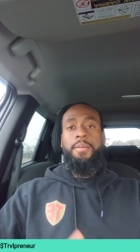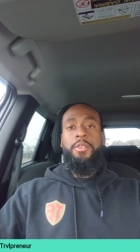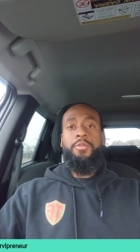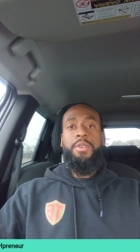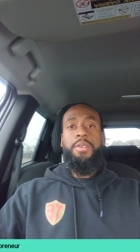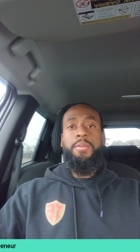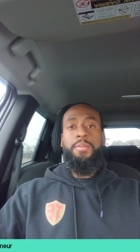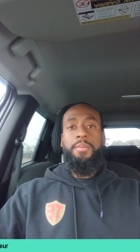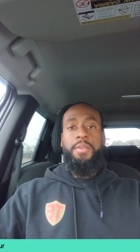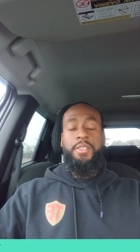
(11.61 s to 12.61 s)

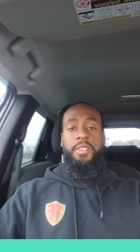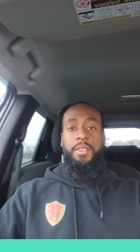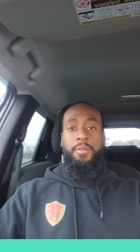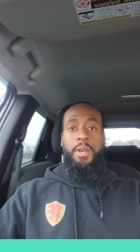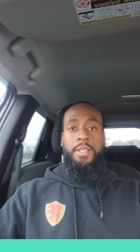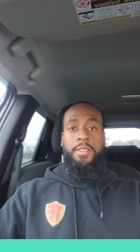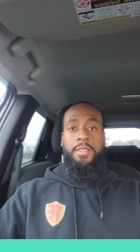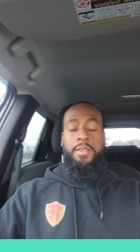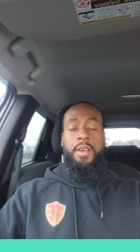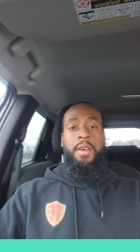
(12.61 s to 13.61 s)
between Michigan and Washington.